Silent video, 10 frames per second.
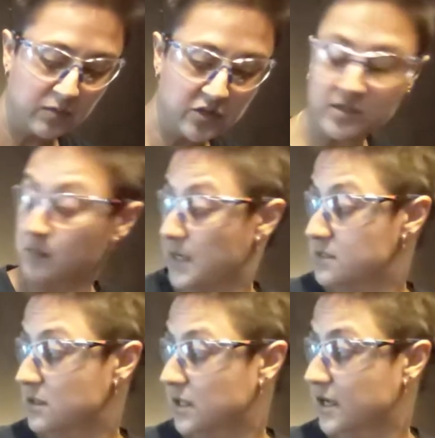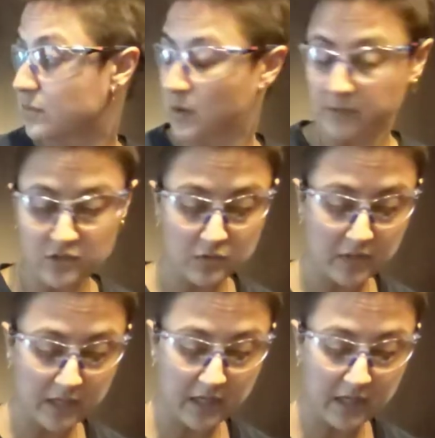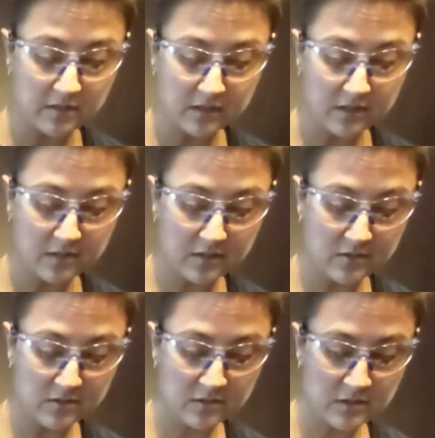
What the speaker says: which is amazingly, I could probably do it with that hand sanitizer.